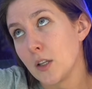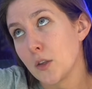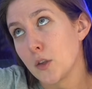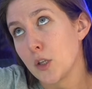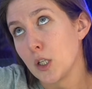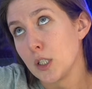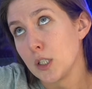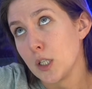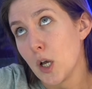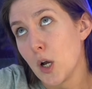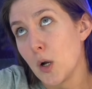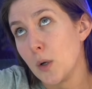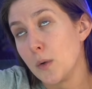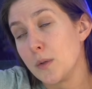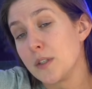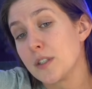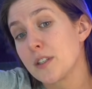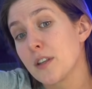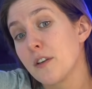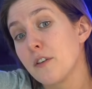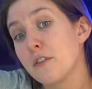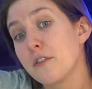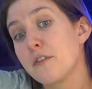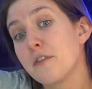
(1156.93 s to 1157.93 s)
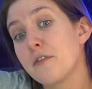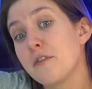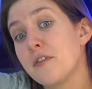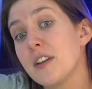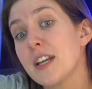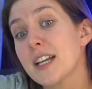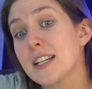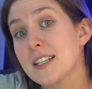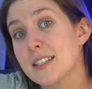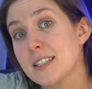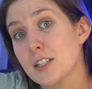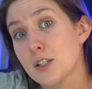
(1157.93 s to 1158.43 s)
loans
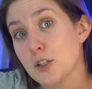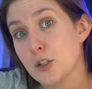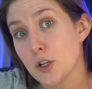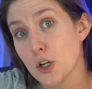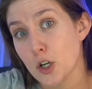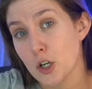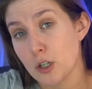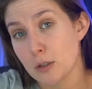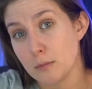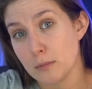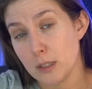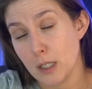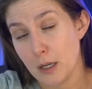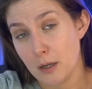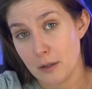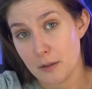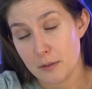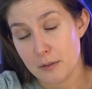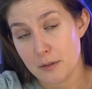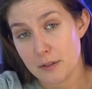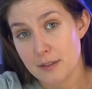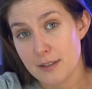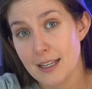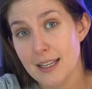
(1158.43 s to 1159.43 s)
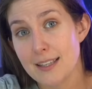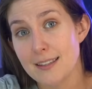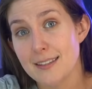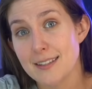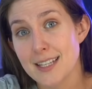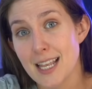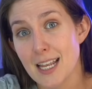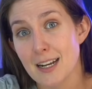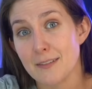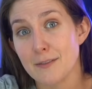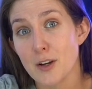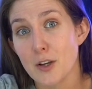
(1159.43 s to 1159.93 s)
fixed term loans
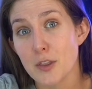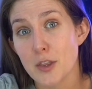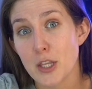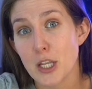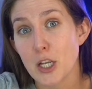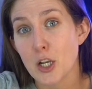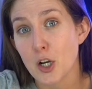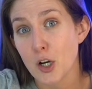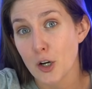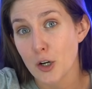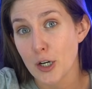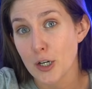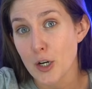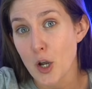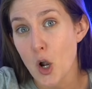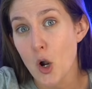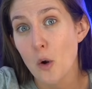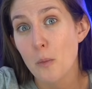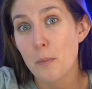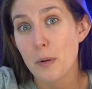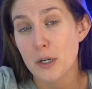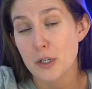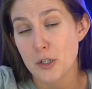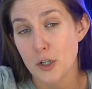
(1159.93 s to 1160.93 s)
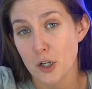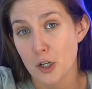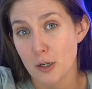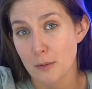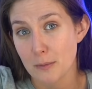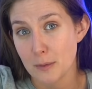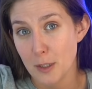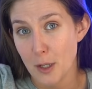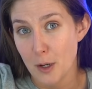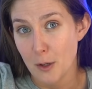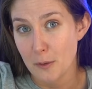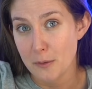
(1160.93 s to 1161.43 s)
instead of the current open
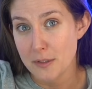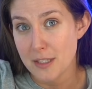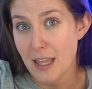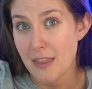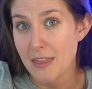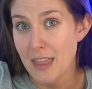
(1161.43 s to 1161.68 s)
term loans